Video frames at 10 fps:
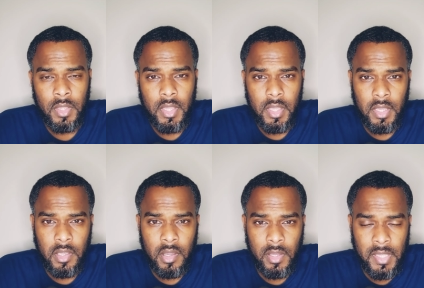and
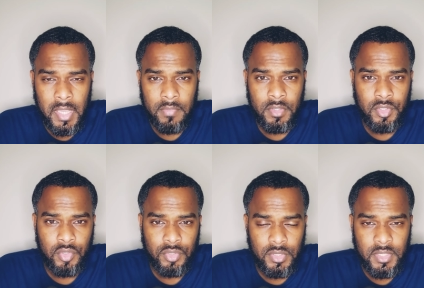God gave the Jews
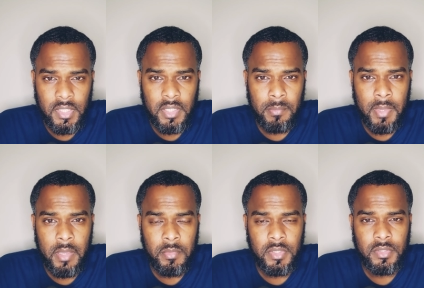the Ten
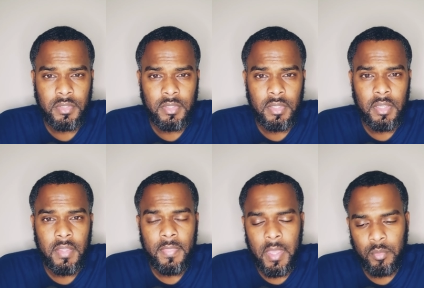Commandments
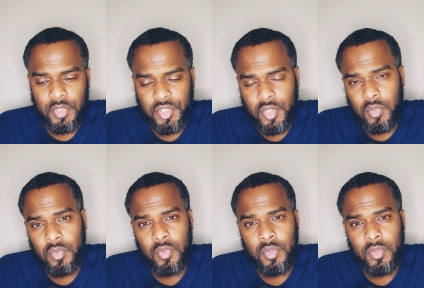that would show